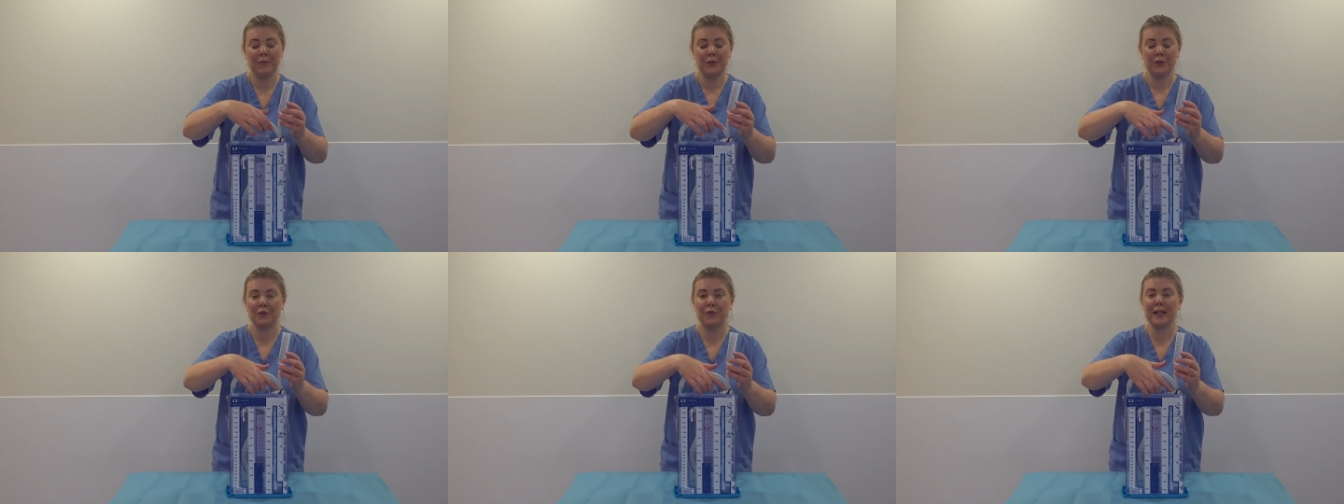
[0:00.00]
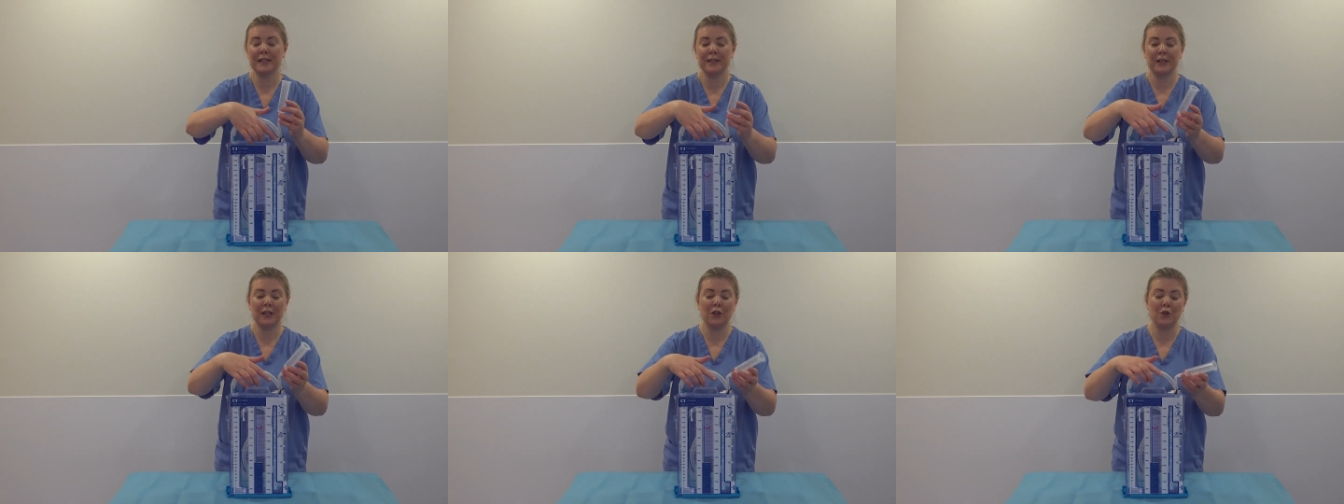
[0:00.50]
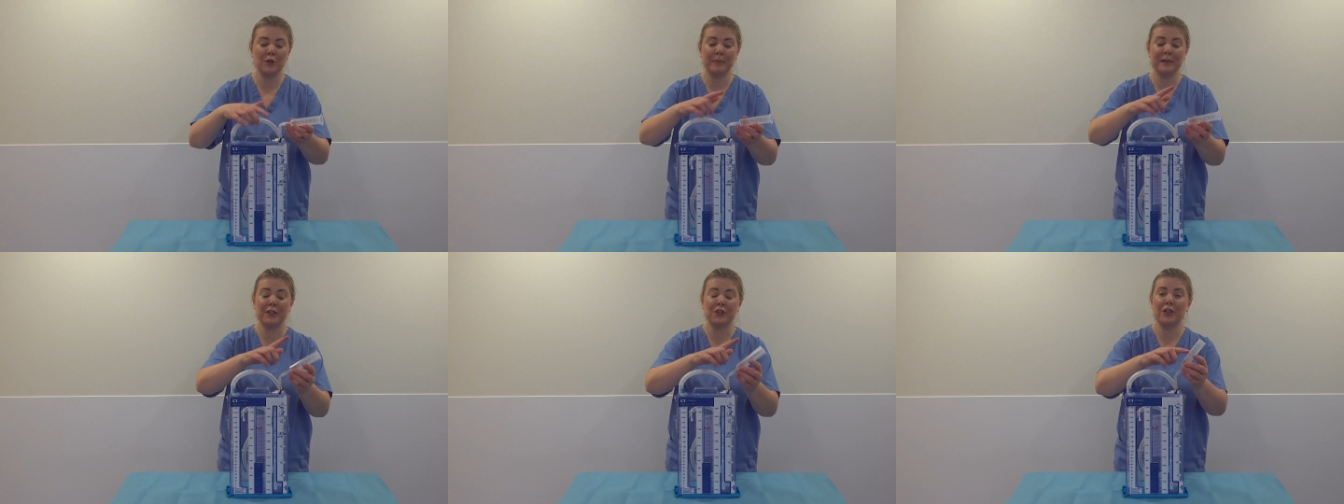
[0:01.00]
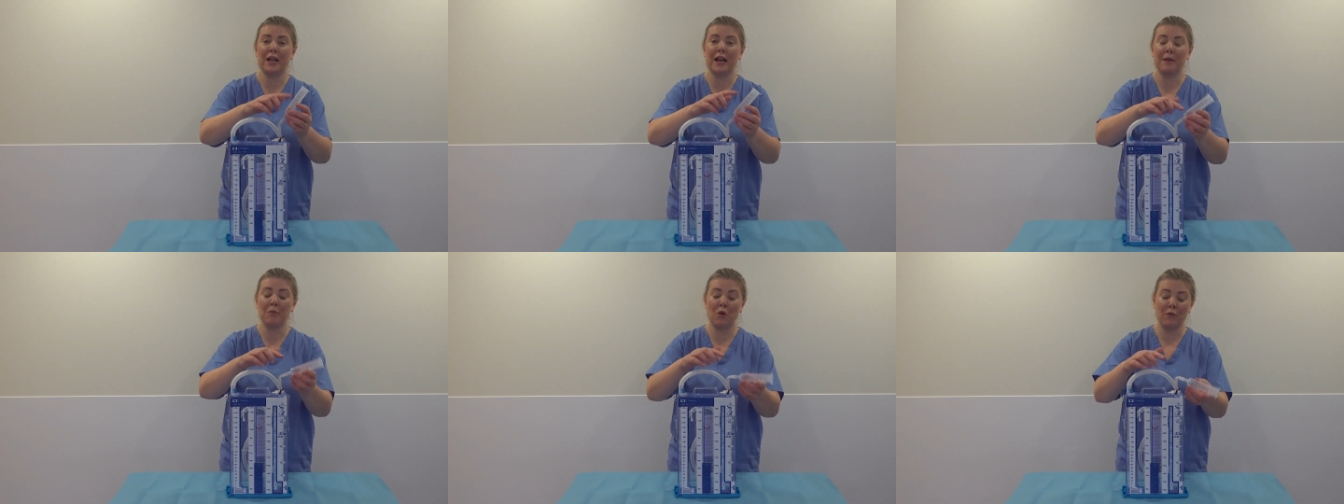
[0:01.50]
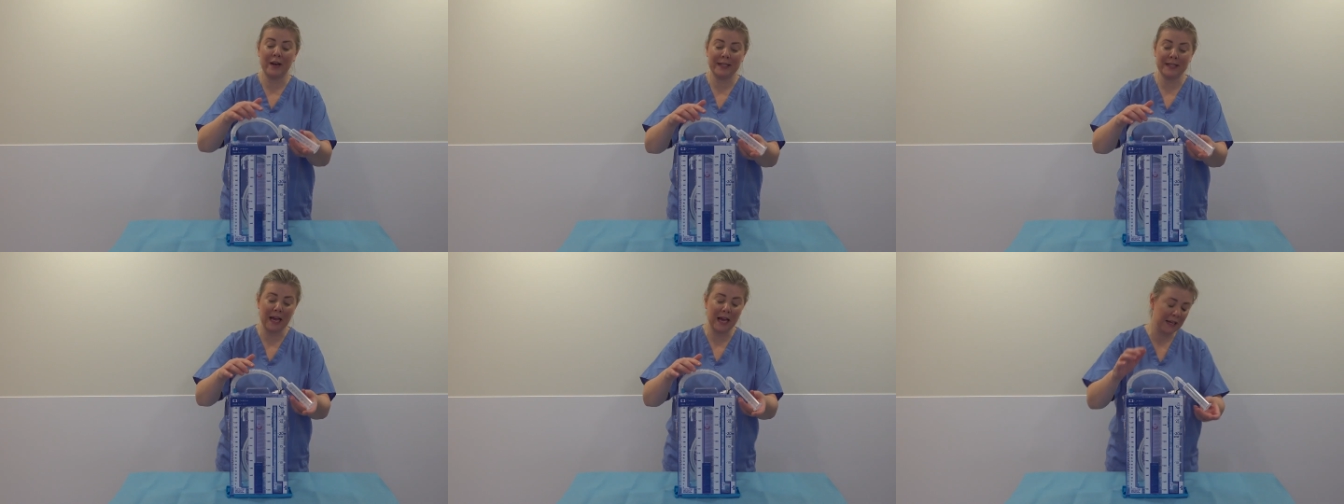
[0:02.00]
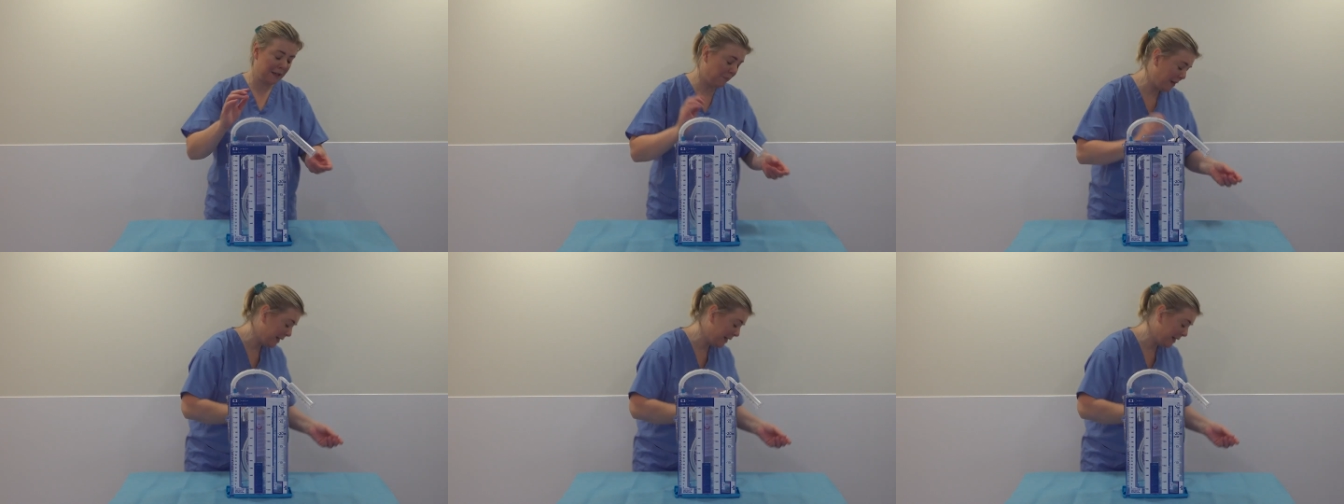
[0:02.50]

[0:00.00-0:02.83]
So that's in the closed position and I'm all ready to add my